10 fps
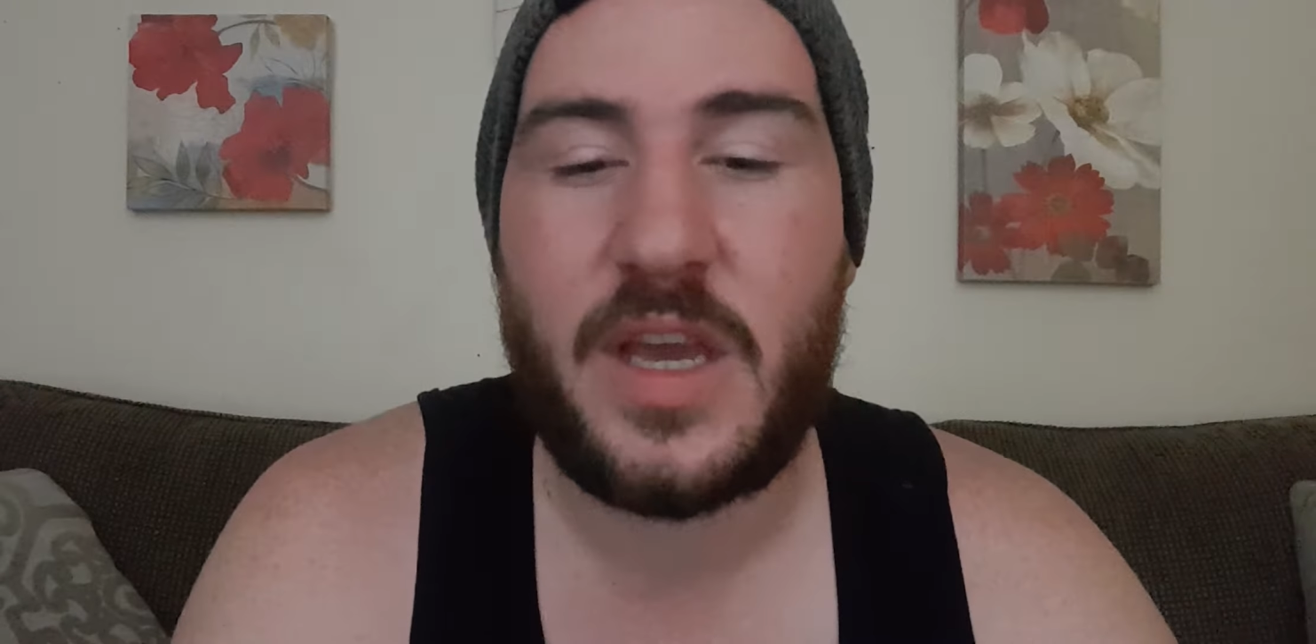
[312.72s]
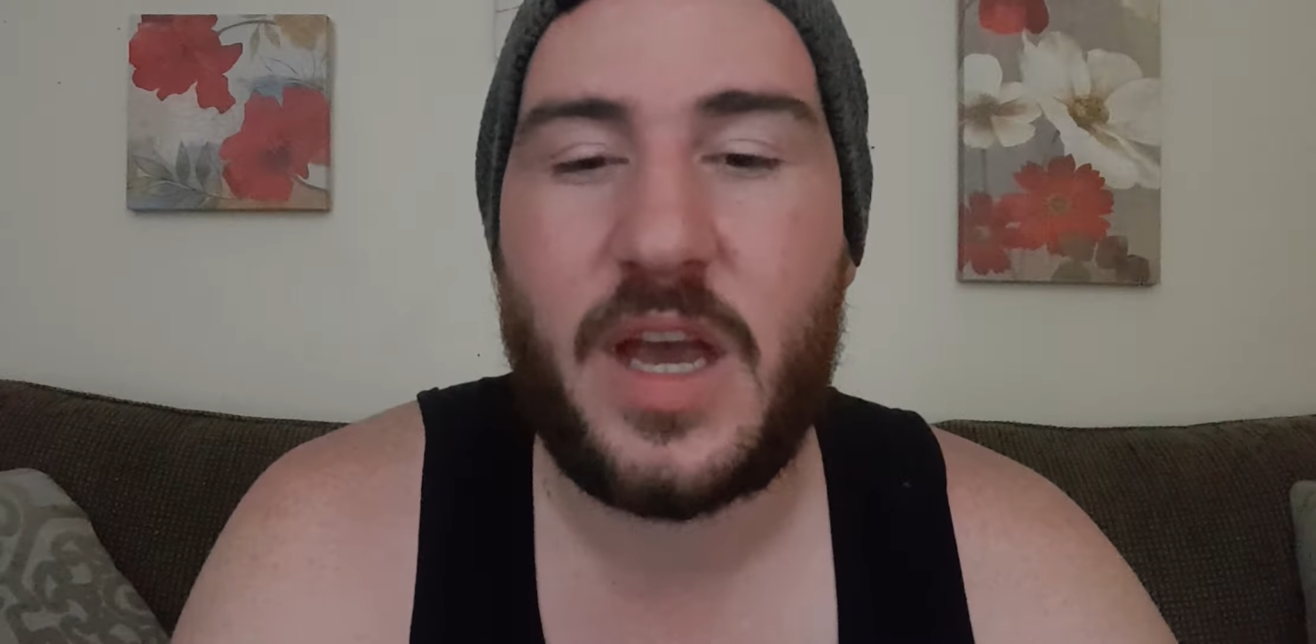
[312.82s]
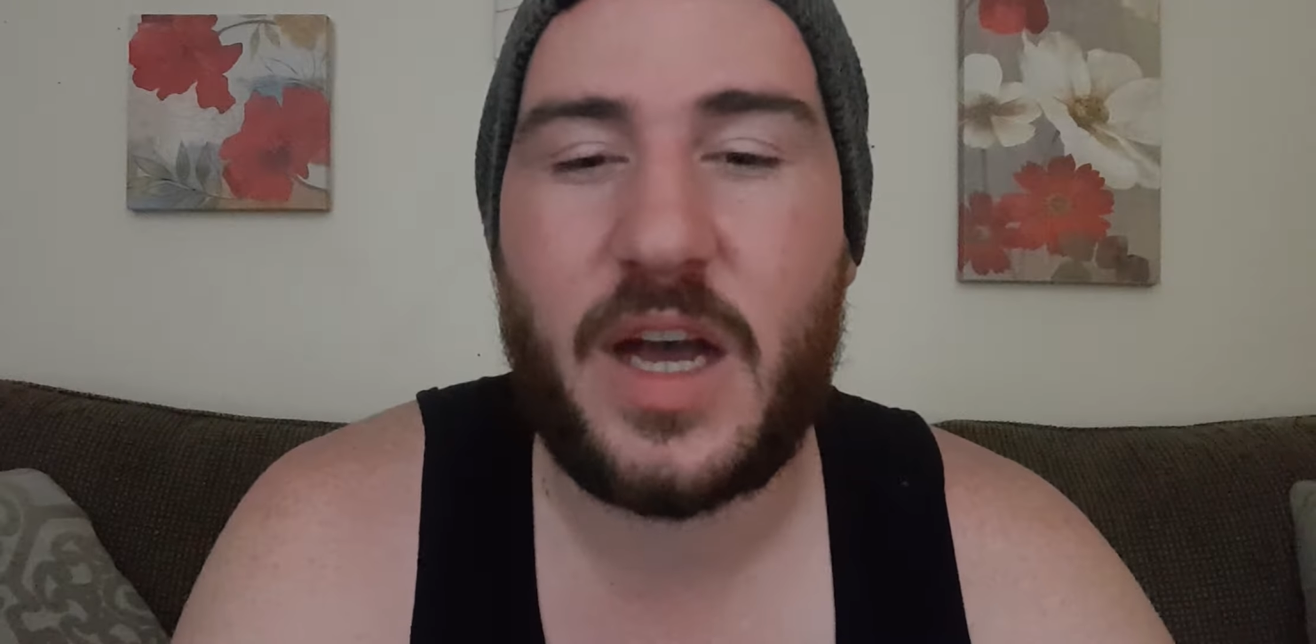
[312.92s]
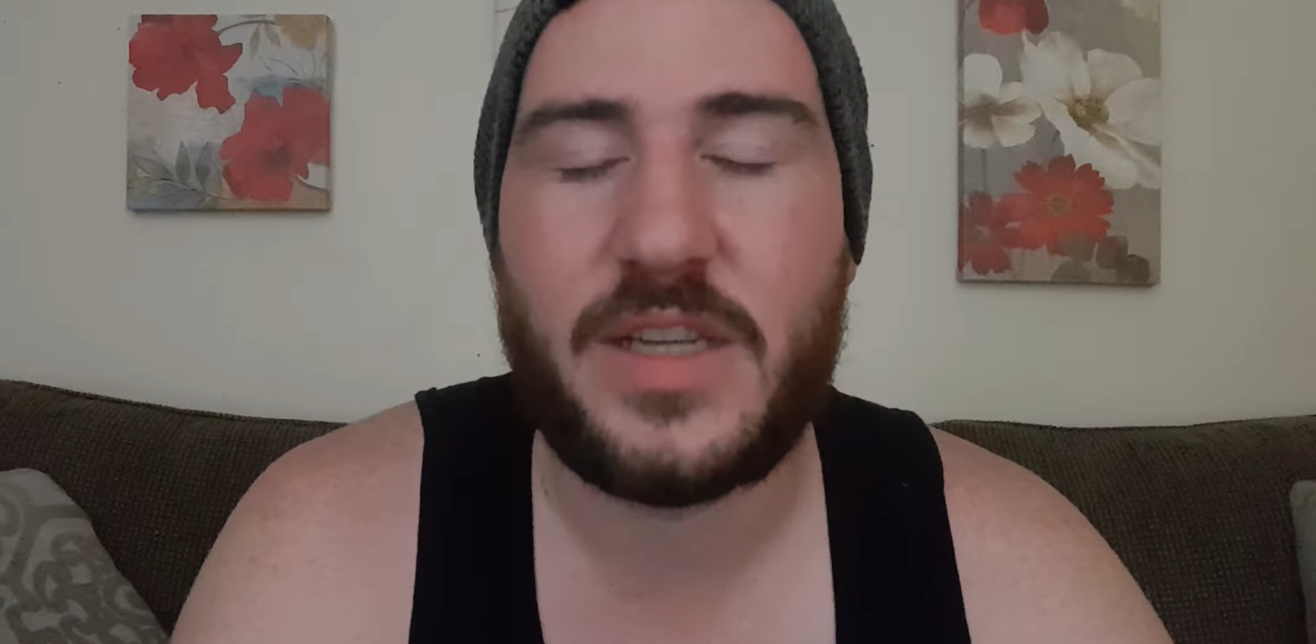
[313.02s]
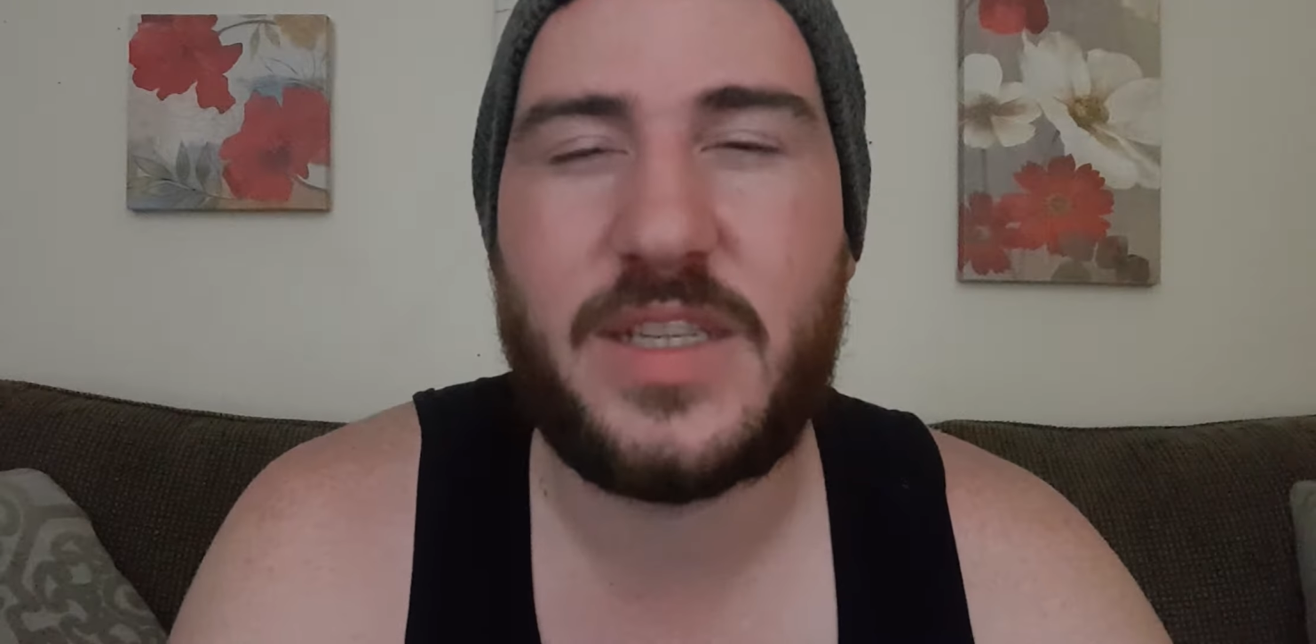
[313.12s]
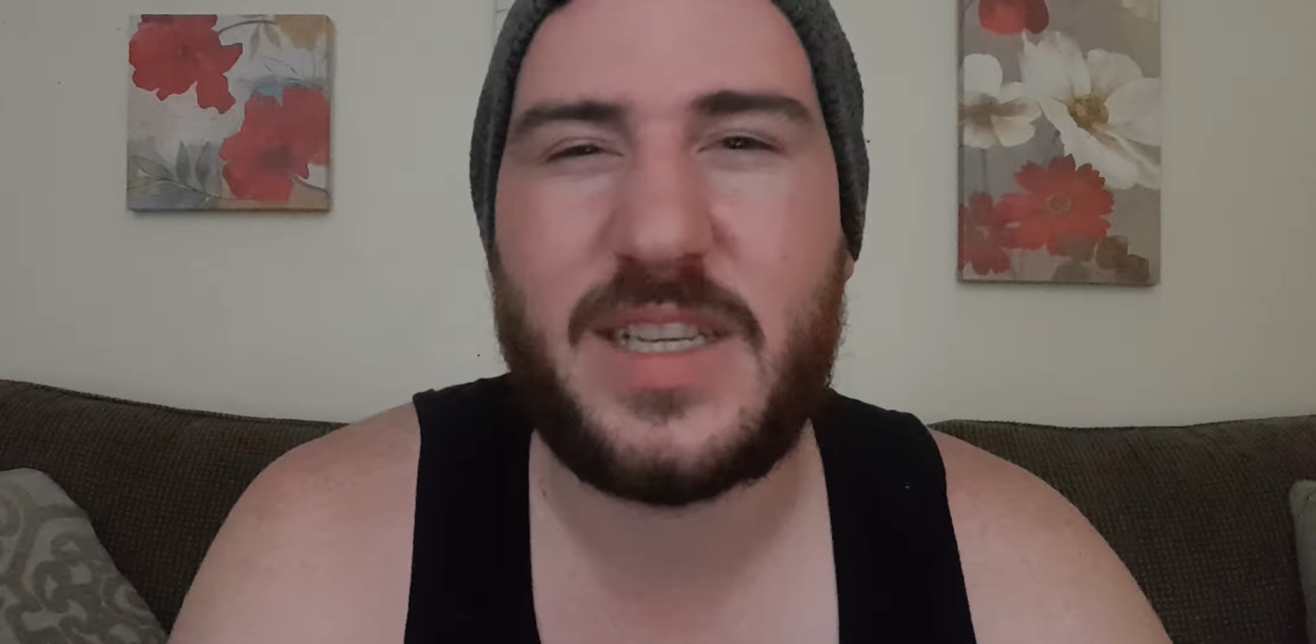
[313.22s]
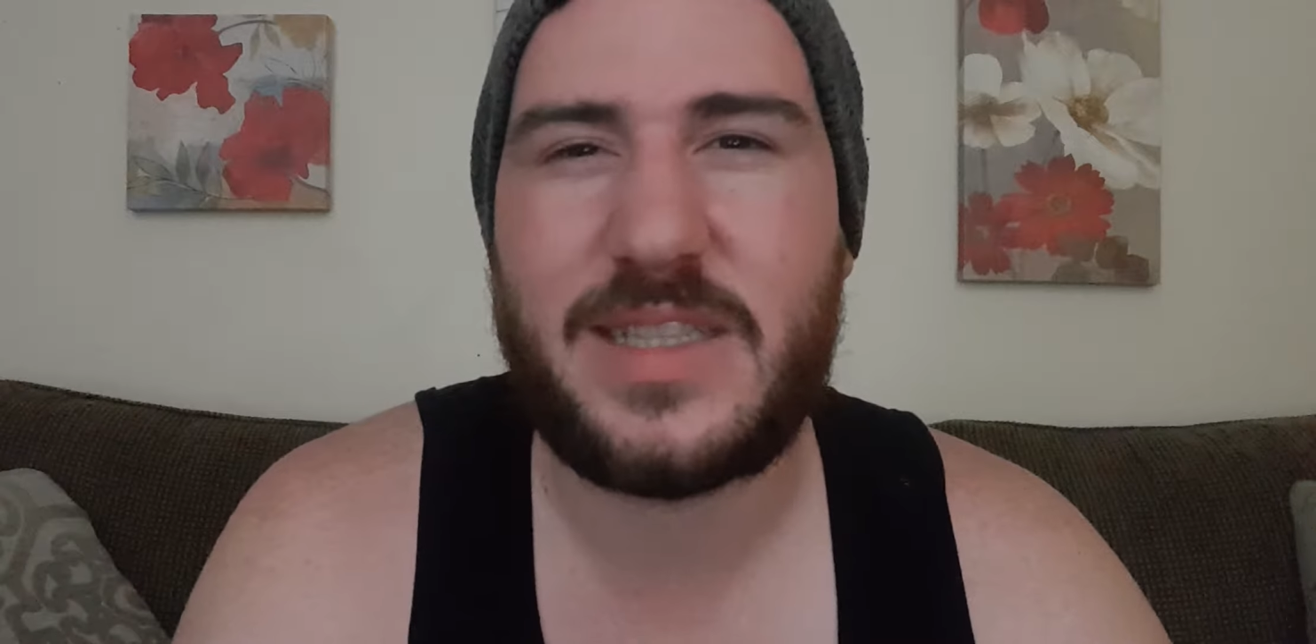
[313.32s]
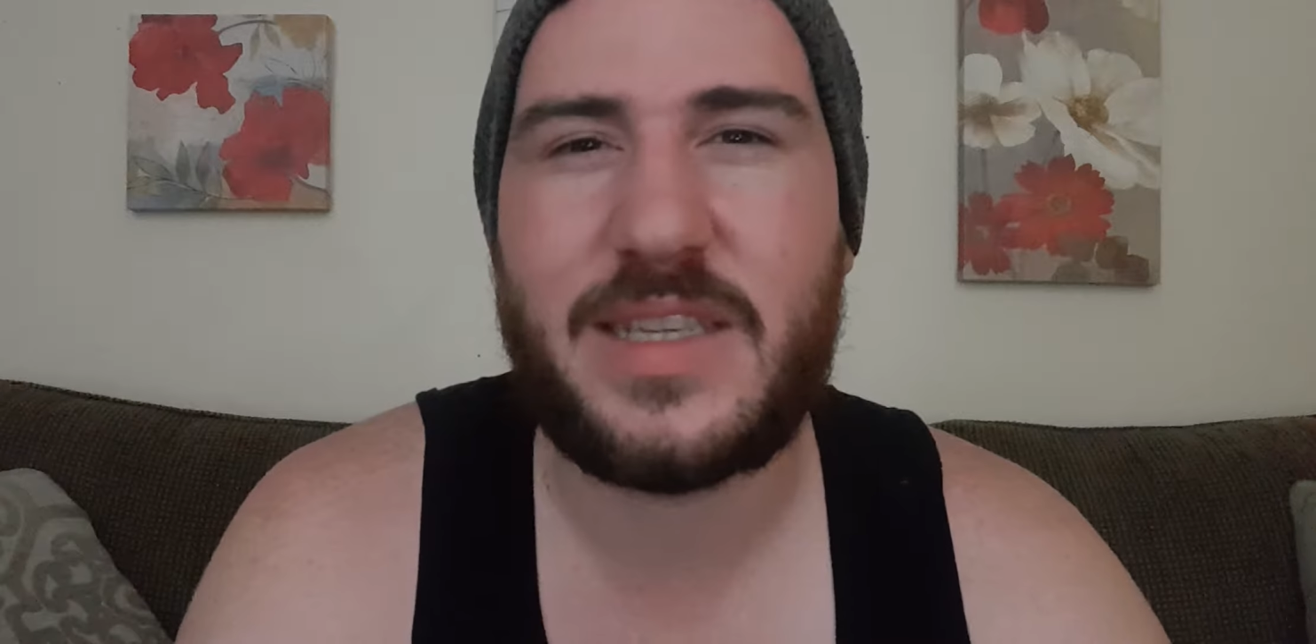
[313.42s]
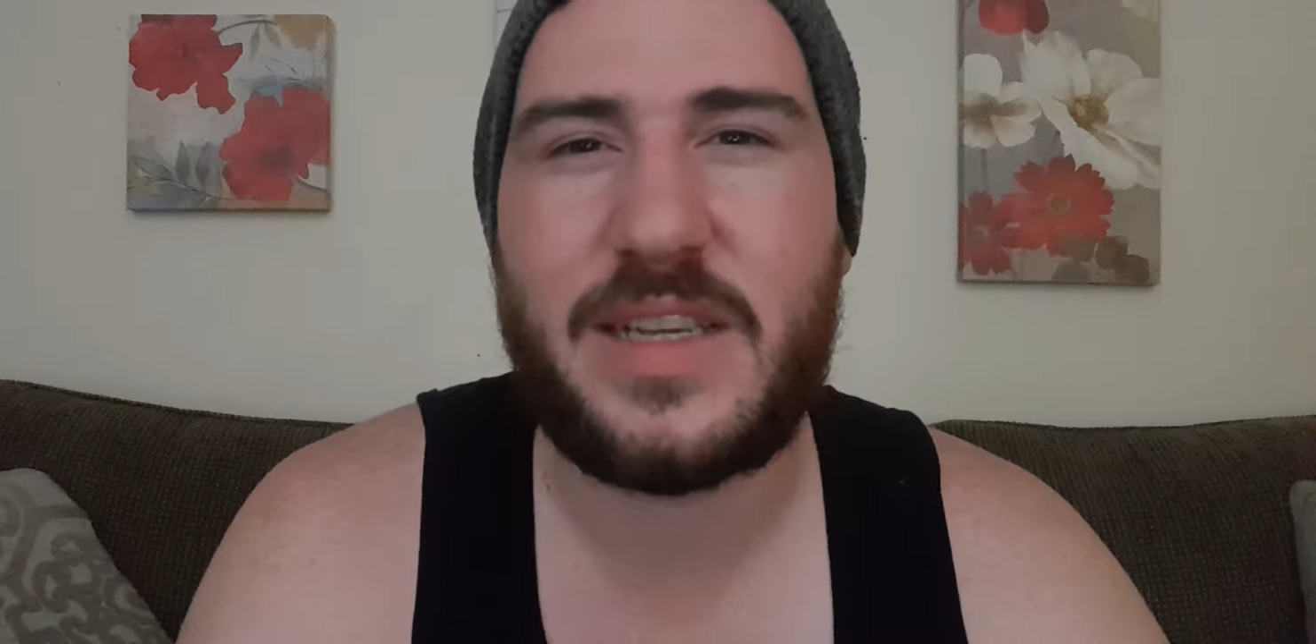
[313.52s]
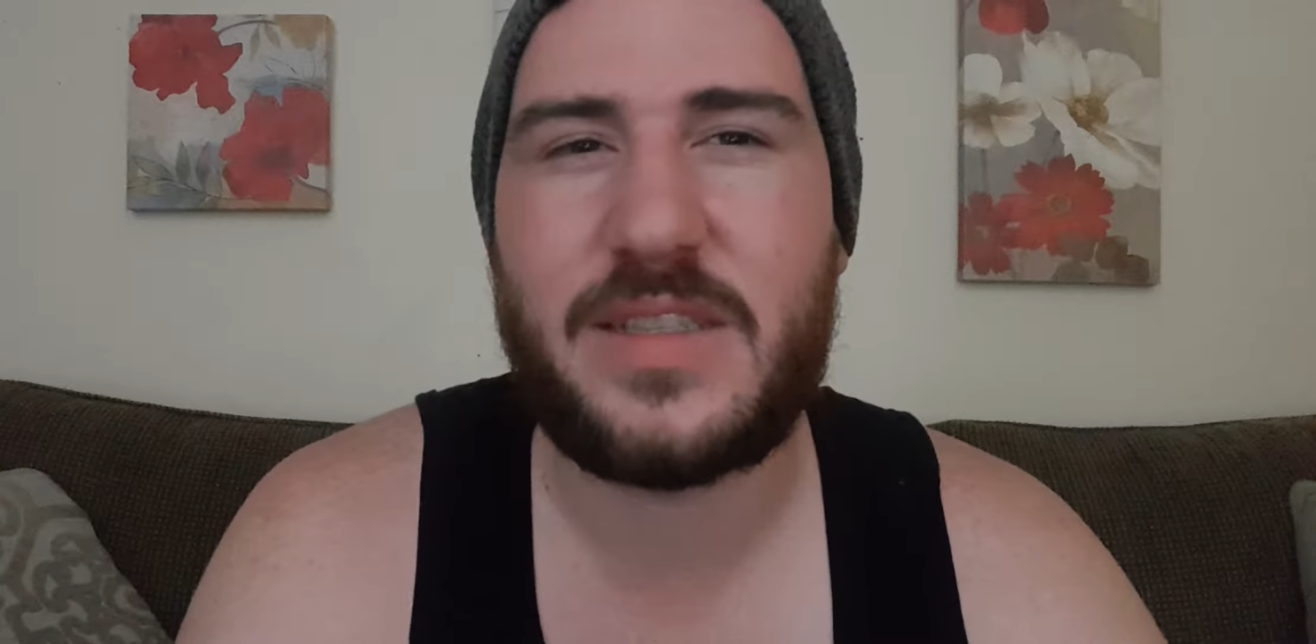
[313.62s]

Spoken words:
DC,